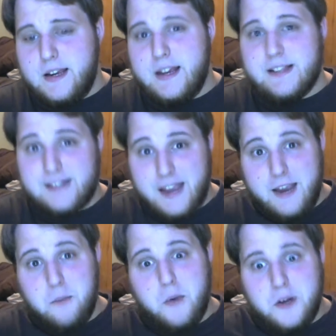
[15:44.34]
it's a
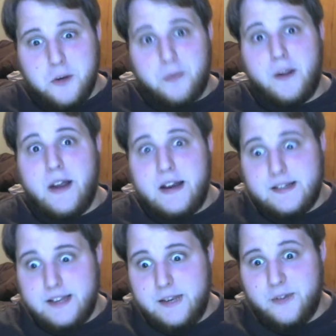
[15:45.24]
game where you play as
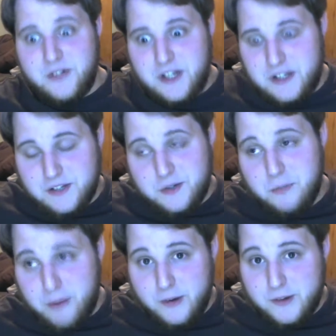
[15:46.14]
an evil genius who
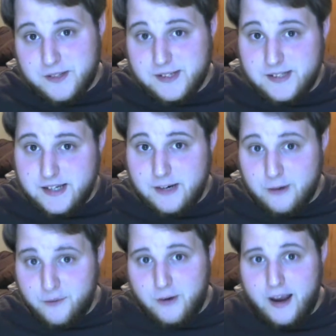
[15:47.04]
builds his secret
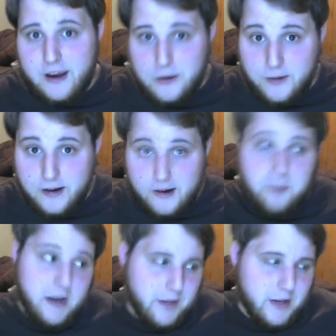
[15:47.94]
volcano lair.
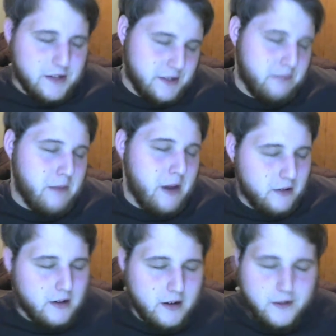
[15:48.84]
Maybe it's just a mountain,
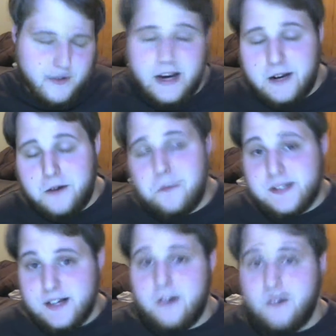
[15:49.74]
not a volcano, but
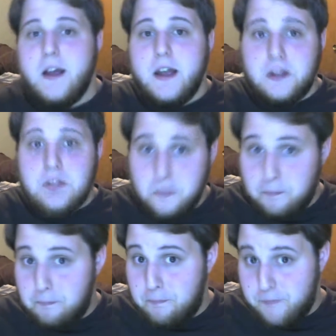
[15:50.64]
still,
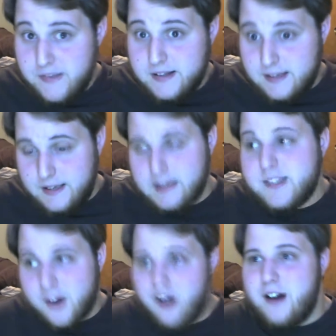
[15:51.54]
it's
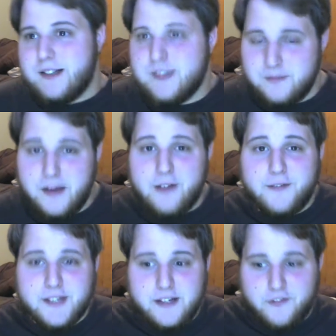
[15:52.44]
awesome. I've
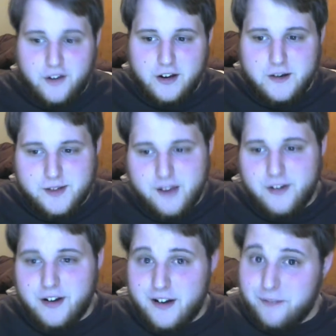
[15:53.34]
seen videos of it,
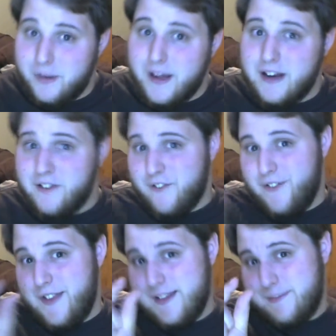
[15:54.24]
and I played it for
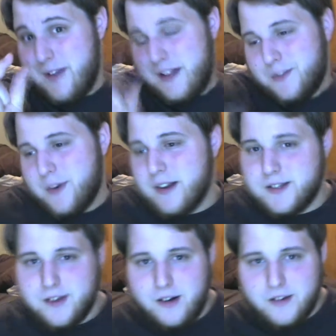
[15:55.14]
this much when I
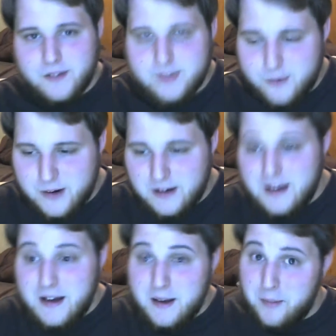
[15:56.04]
installed it this morning,
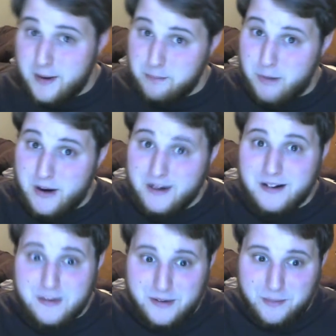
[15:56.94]
but I bought it, and
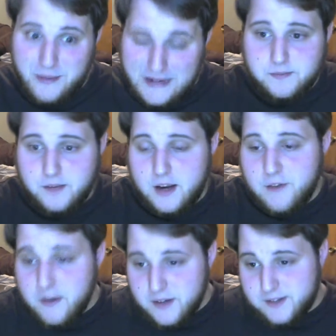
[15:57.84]
I'm going to play it. If you
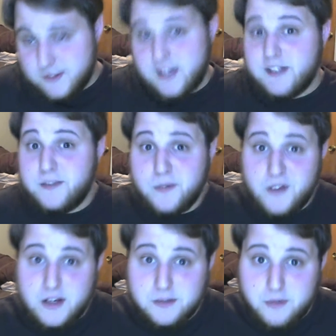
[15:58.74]
have any suggestions for
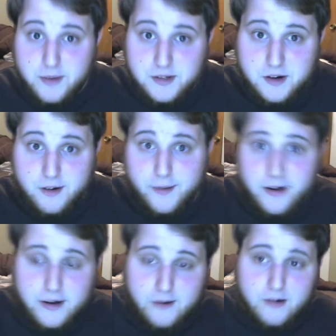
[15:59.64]
things you want me to talk about
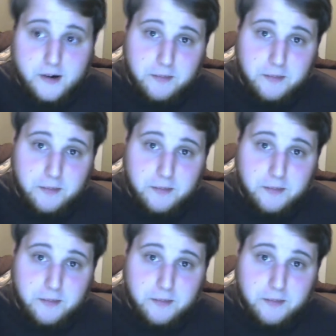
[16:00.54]
here on